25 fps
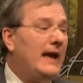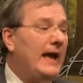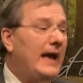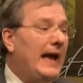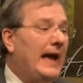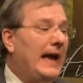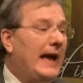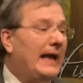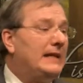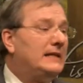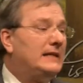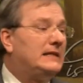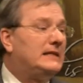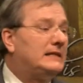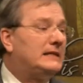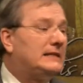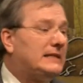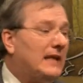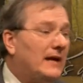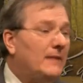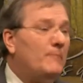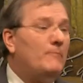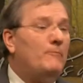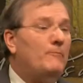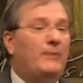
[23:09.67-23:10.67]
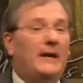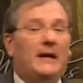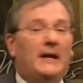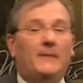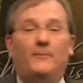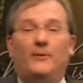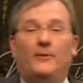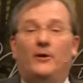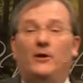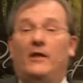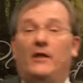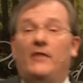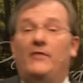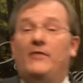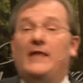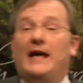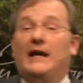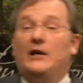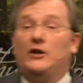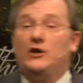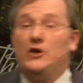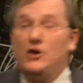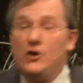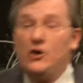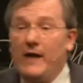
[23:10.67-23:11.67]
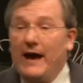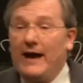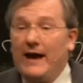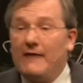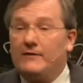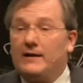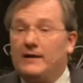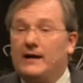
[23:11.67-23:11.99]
and some people that you have